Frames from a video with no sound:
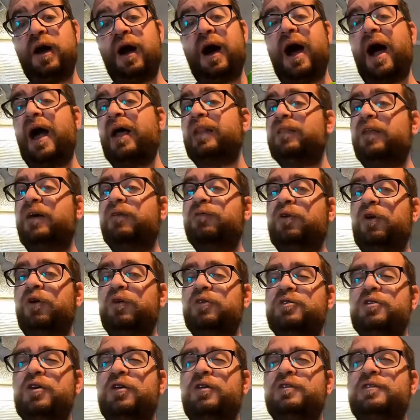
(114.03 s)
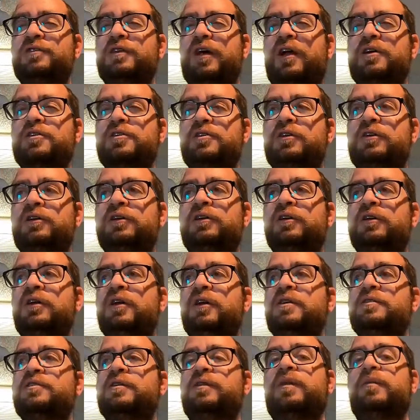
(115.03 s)
I love garlic salt. It's not actually
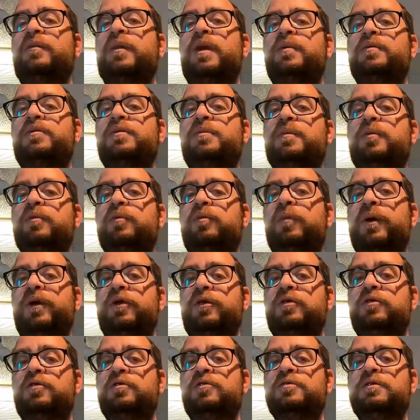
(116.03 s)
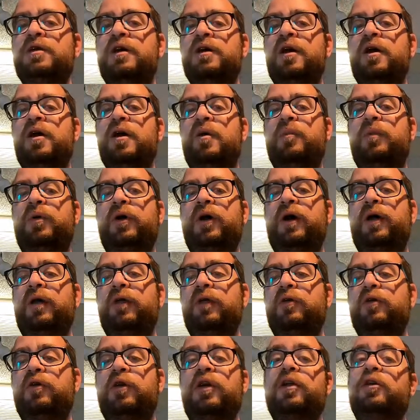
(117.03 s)
something that maybe some people might use,
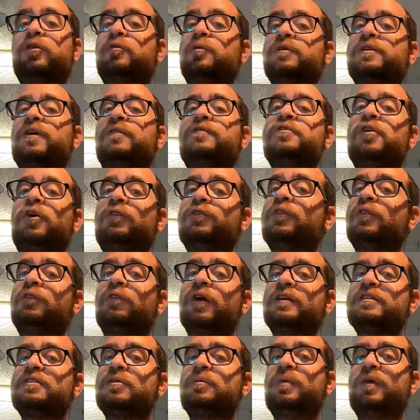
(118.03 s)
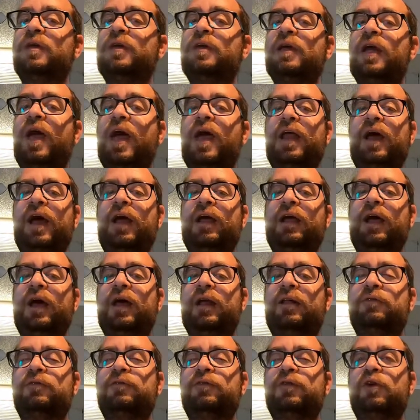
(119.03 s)
but you're supposed to have salt in the recipe, and I
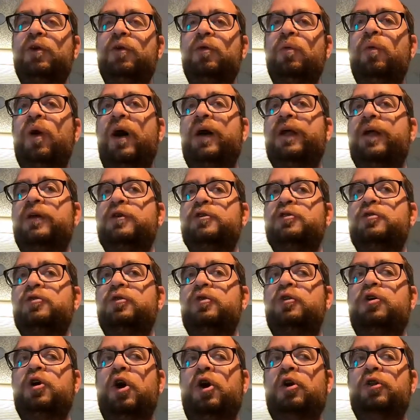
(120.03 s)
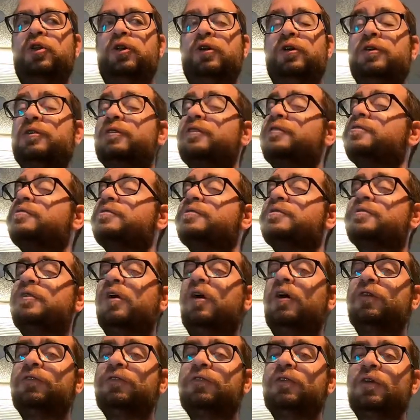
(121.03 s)
kind of figure why not do garlic
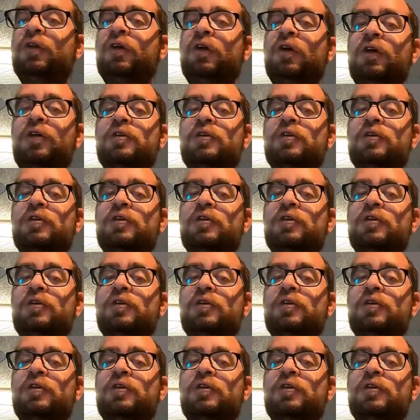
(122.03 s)
salt.